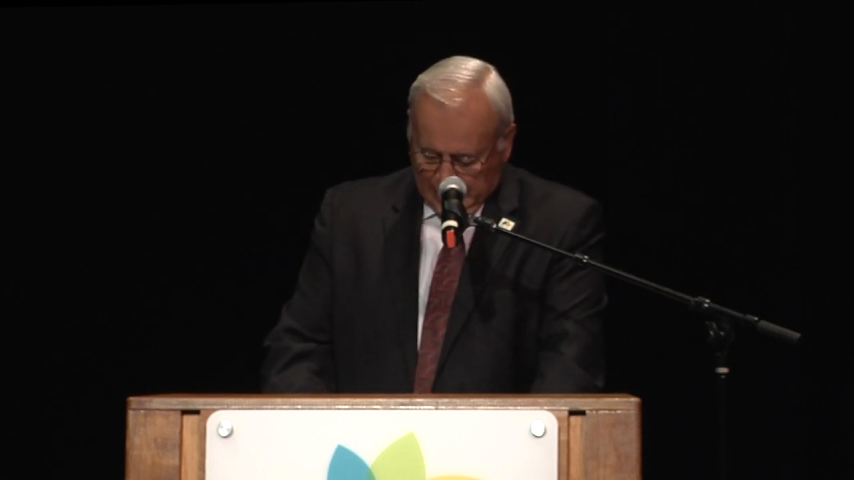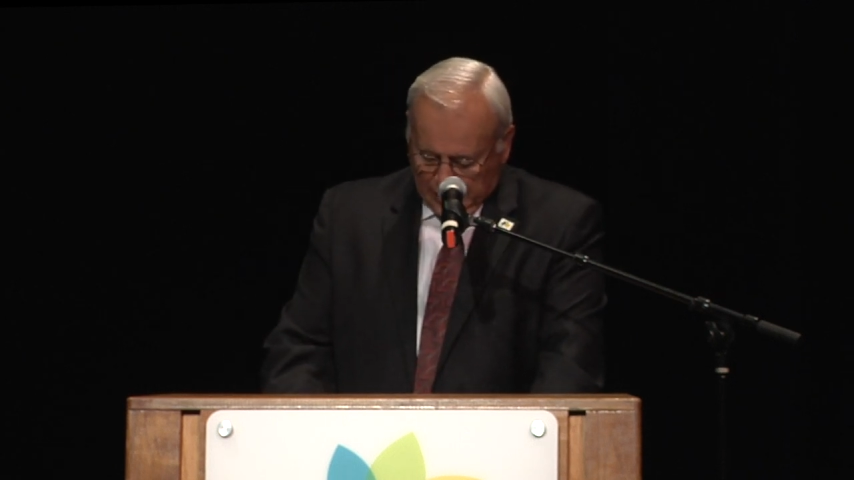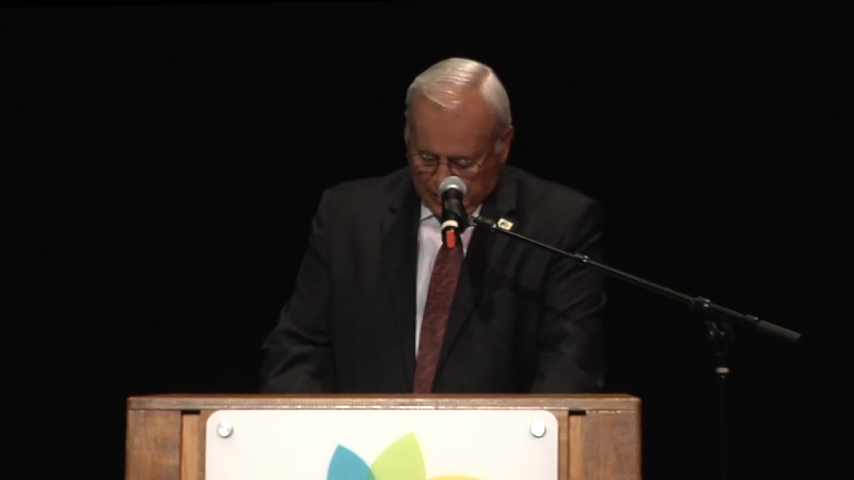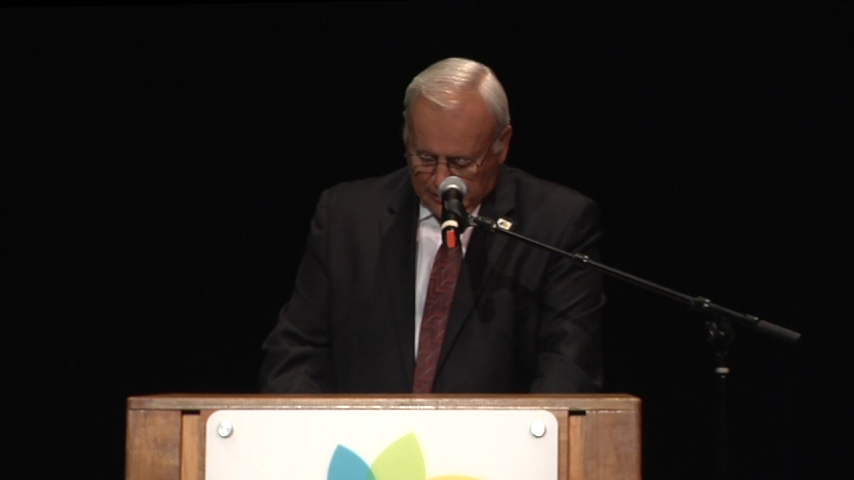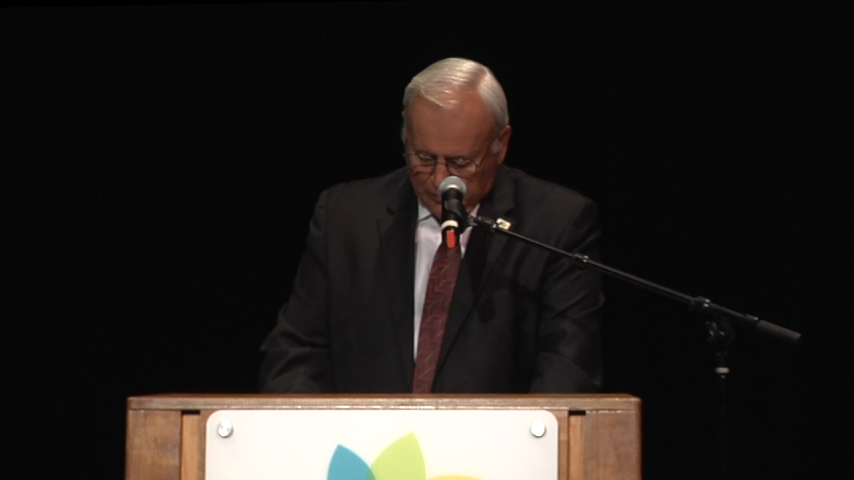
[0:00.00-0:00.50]

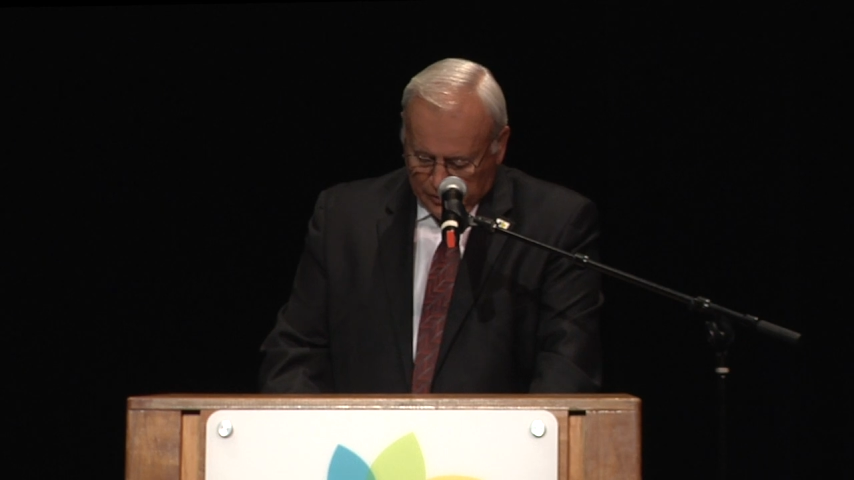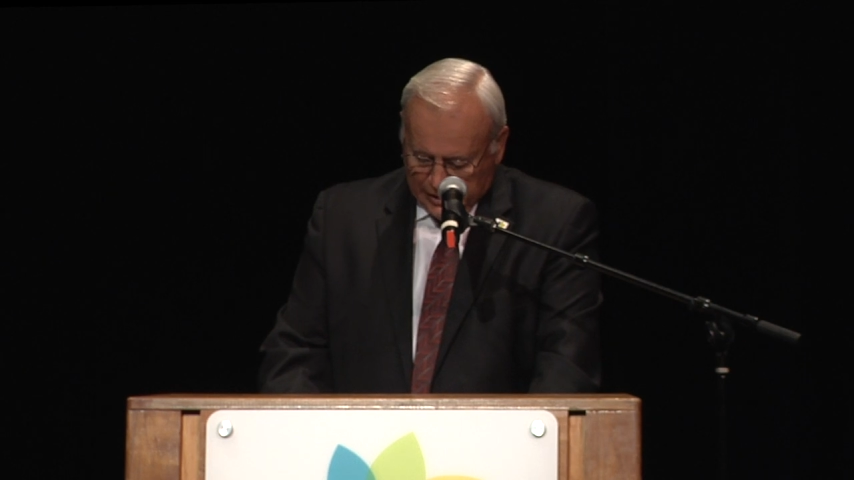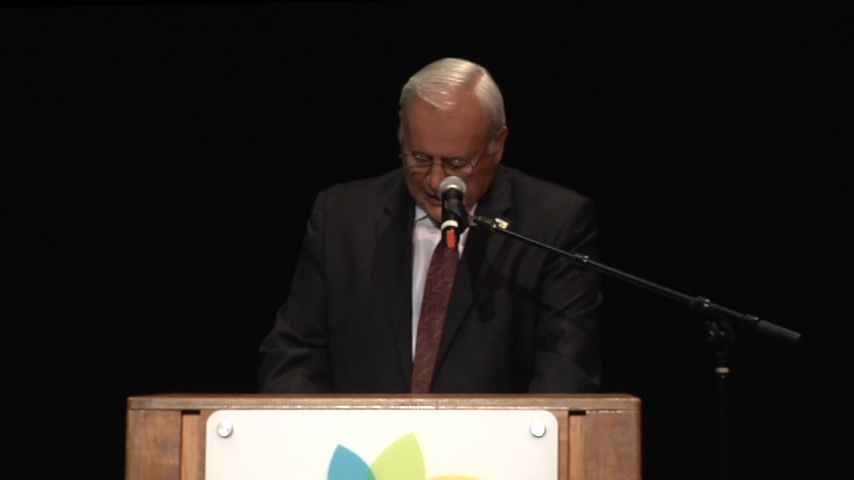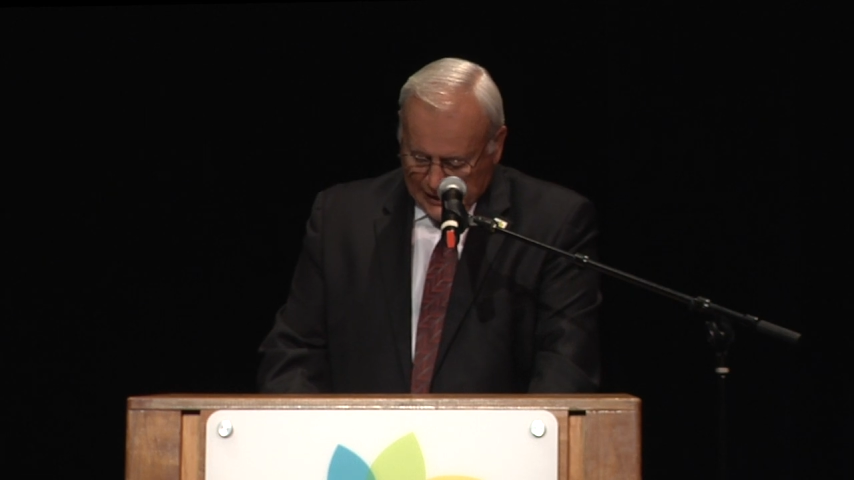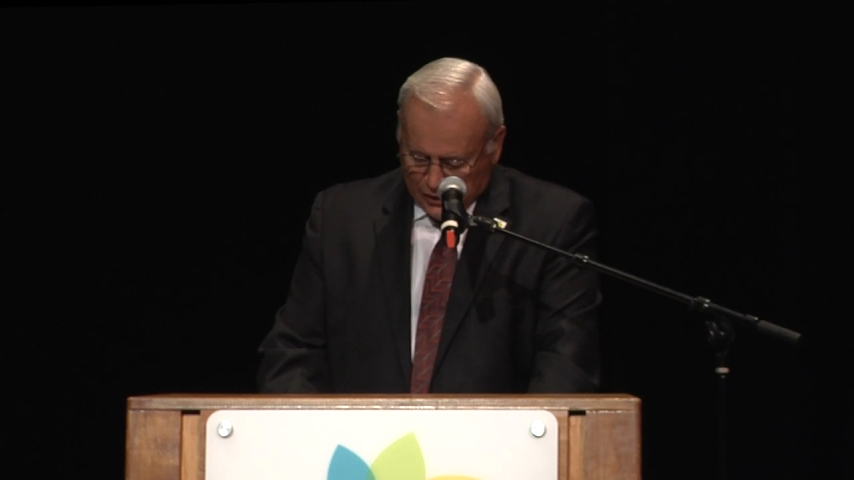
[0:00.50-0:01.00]
County Community
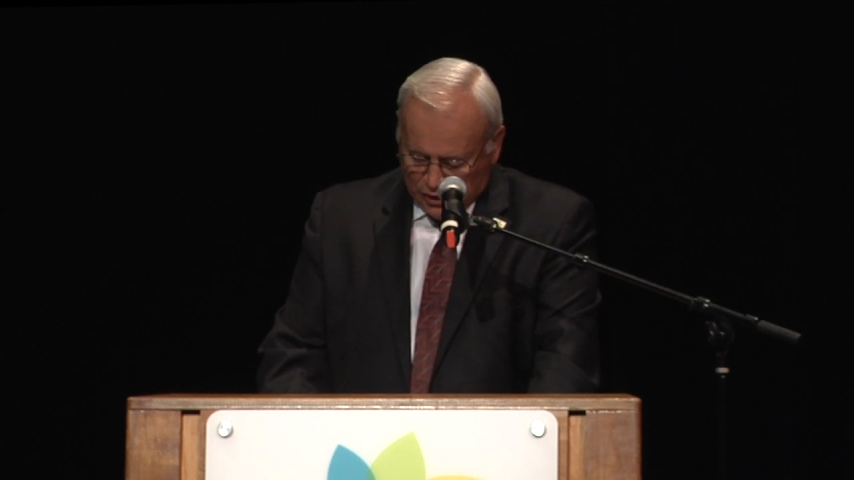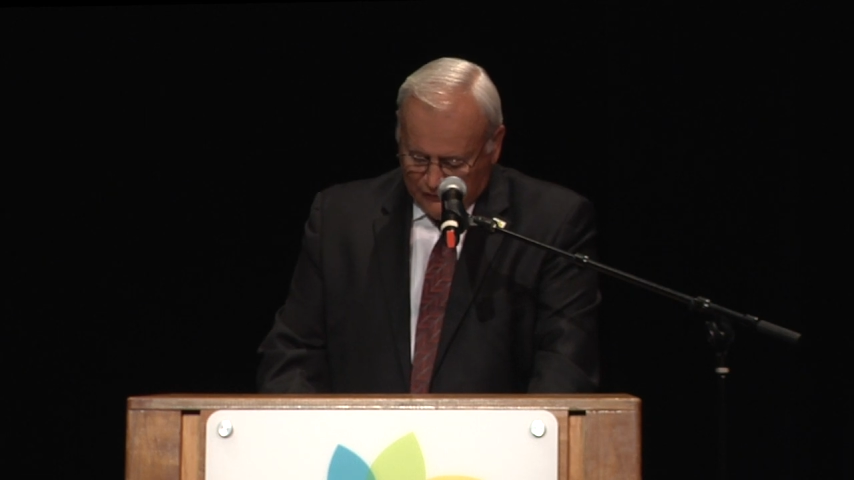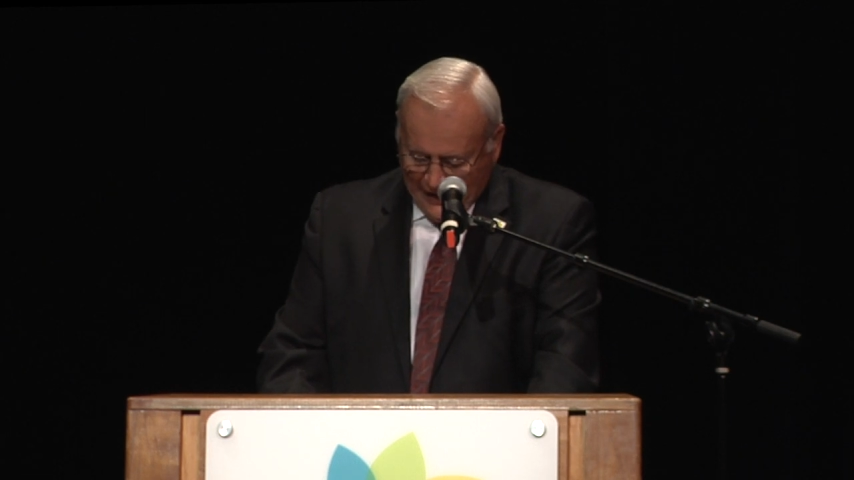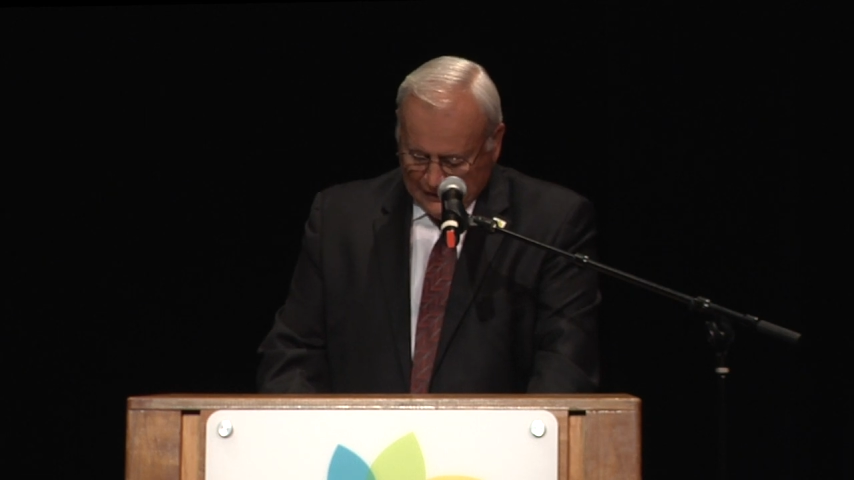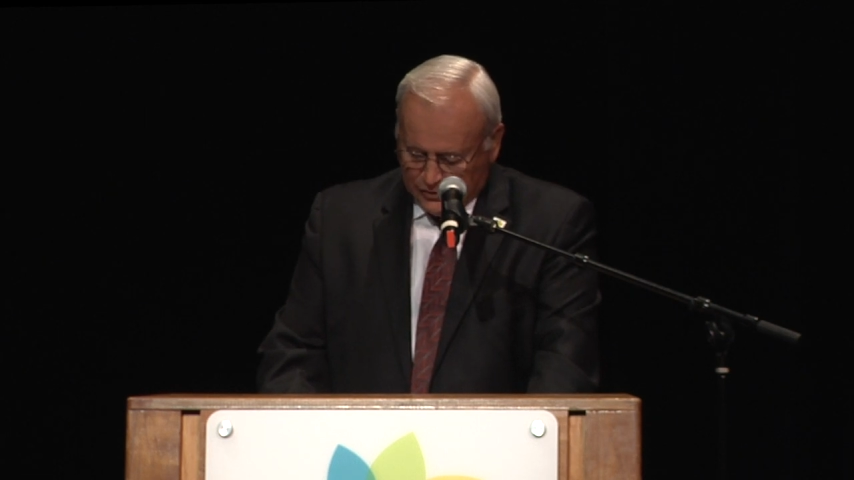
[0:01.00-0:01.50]
College
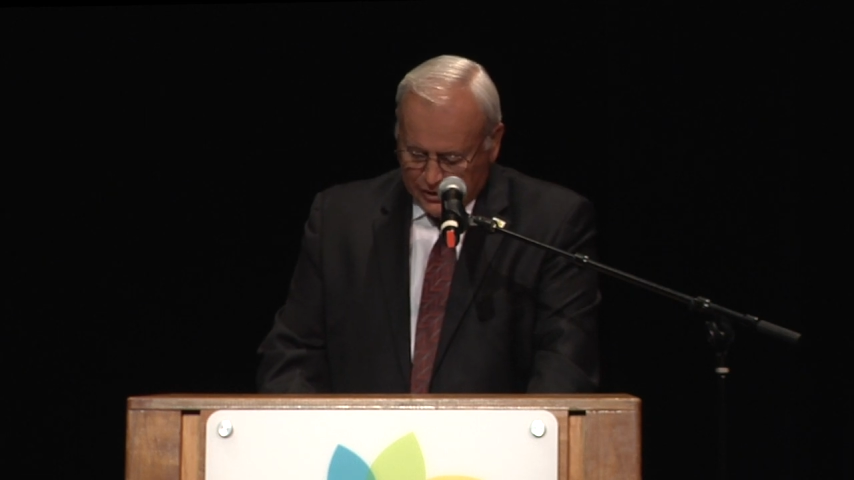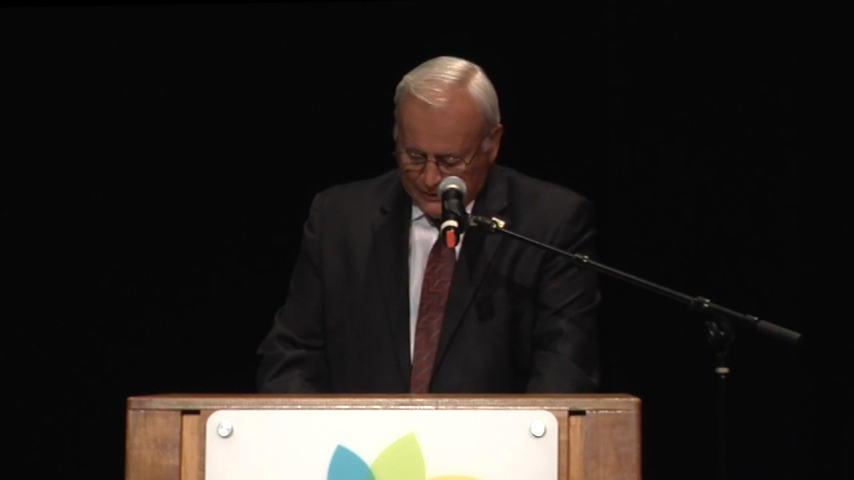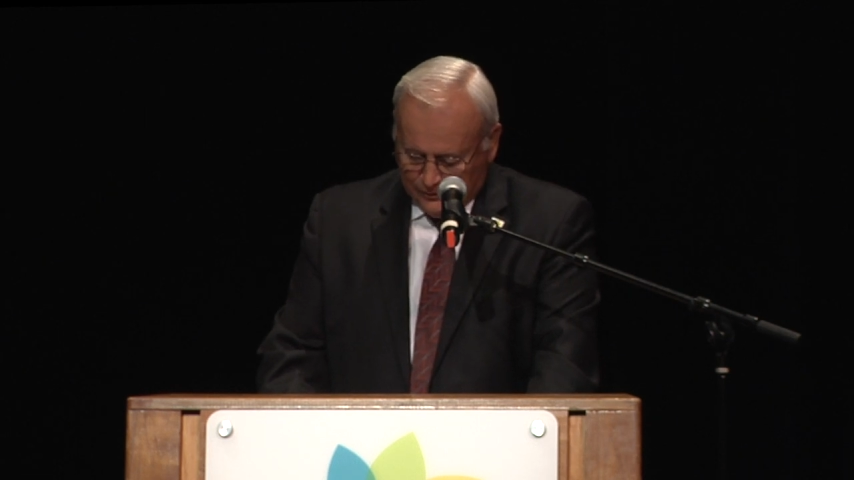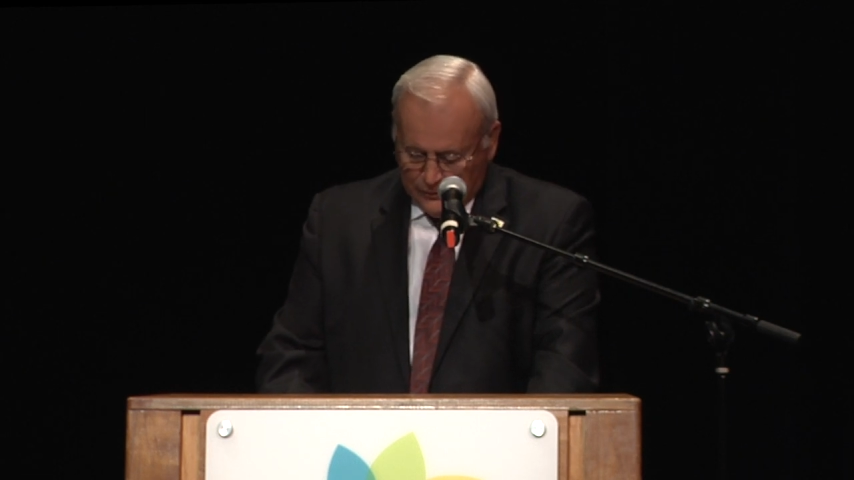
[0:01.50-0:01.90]
faculty.